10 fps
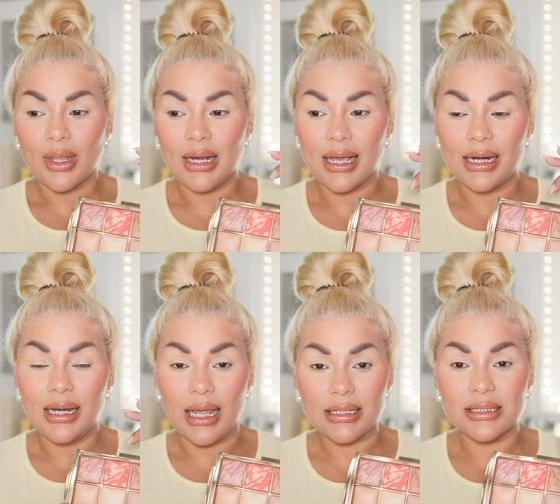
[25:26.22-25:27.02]
like a
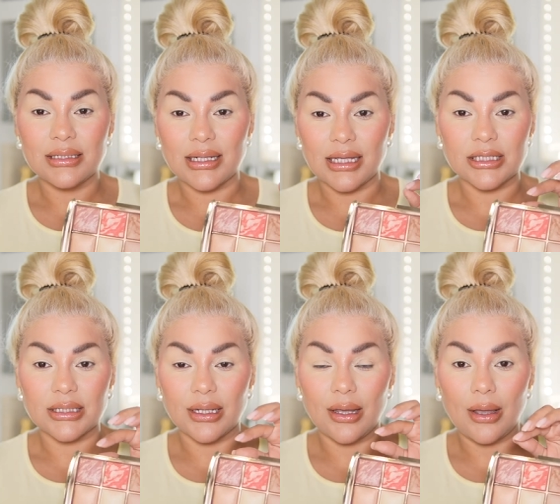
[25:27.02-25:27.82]
less
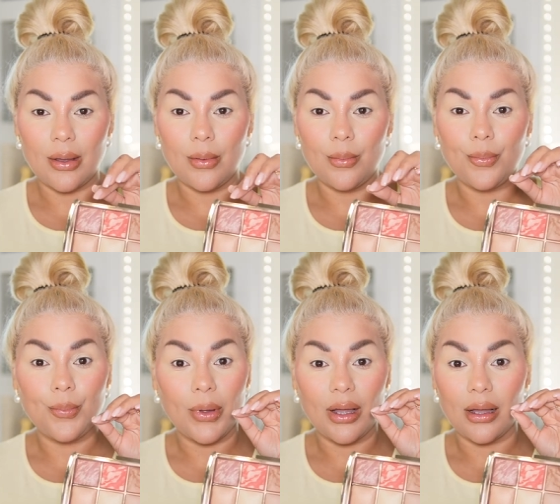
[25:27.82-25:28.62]
intense
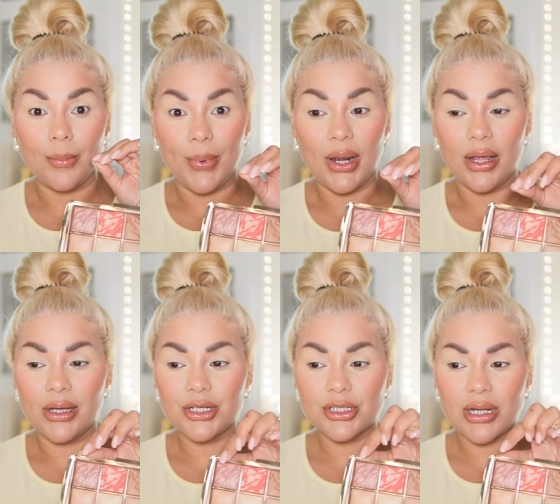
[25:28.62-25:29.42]
uh,
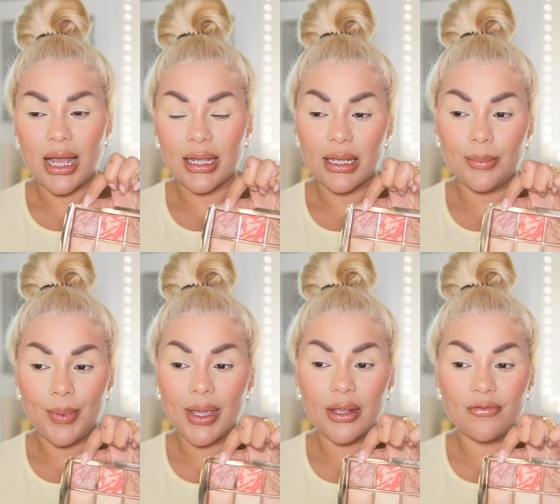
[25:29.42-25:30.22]
blush i can
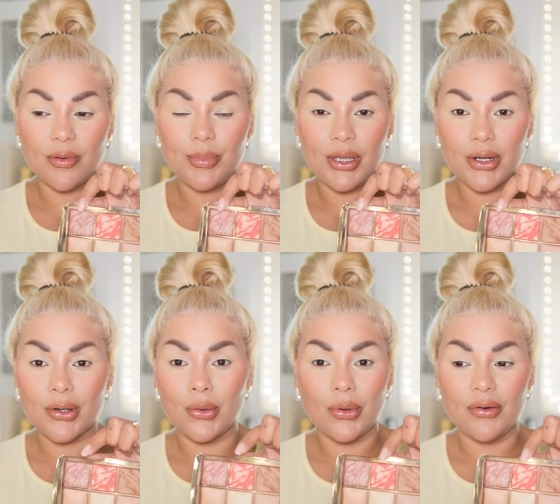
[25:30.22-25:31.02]
pick it from here
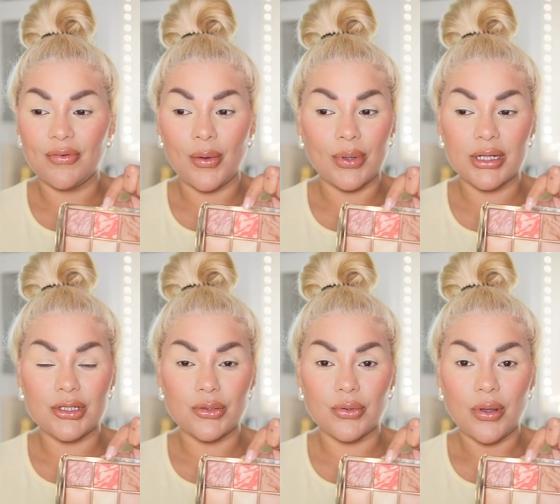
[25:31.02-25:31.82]
or if i want to
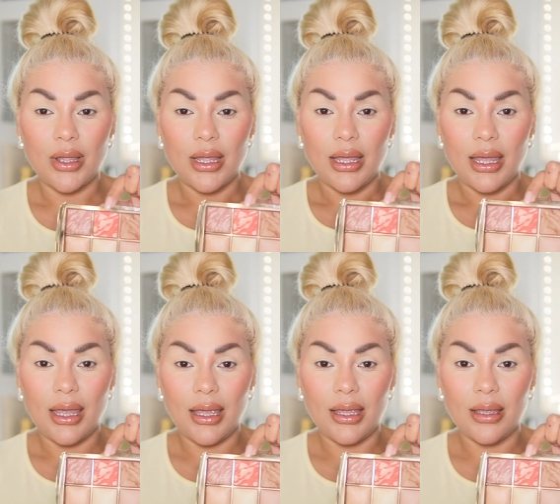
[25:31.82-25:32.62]
do
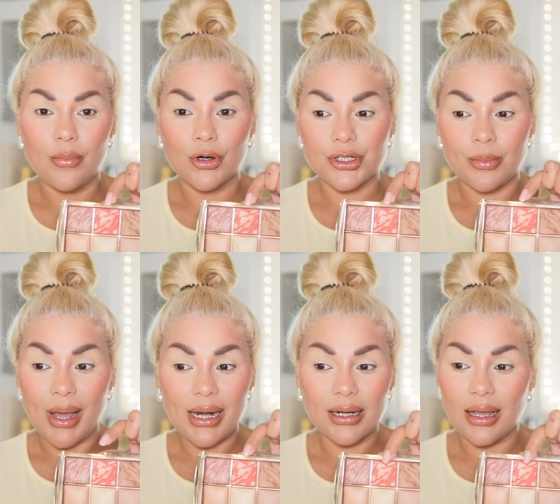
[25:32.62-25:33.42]
a more
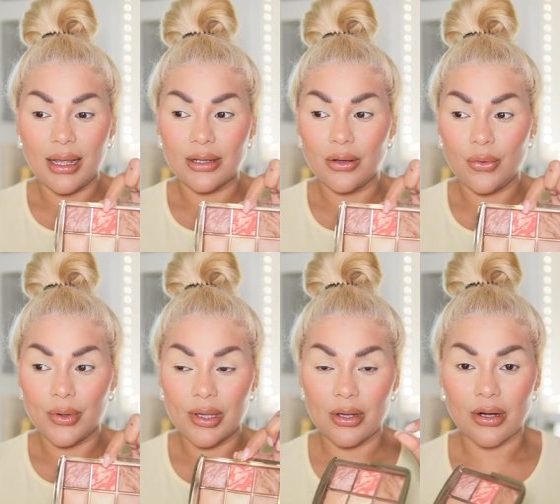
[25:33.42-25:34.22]
dramatic i can go
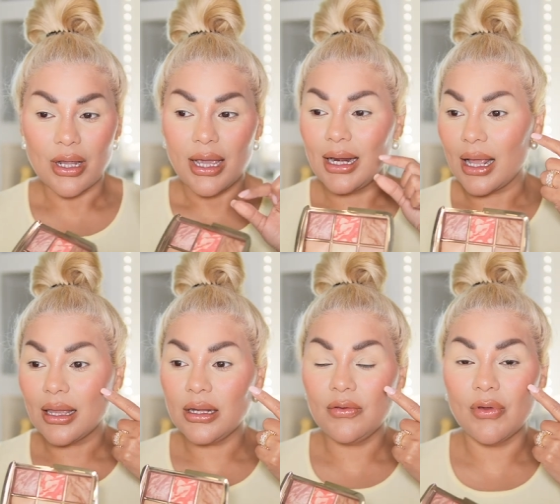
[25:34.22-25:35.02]
here and i
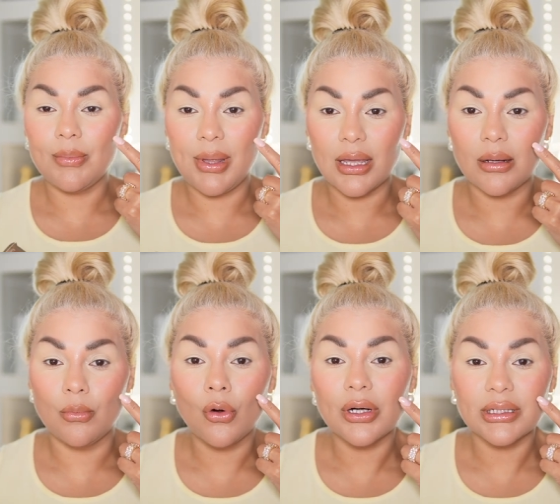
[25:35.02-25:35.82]
can even make it
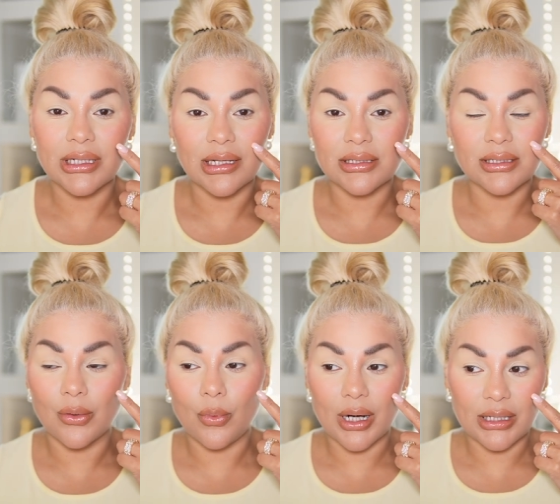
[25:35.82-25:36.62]
more intense
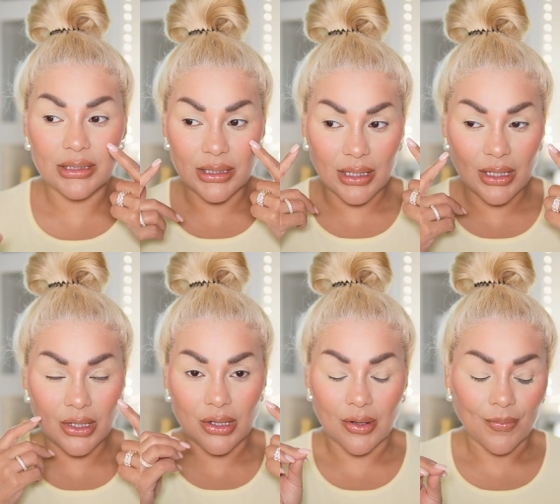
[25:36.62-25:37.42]
than what i did
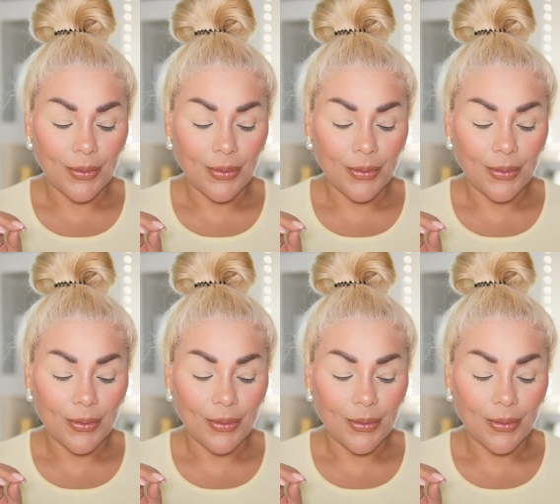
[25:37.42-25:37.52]
here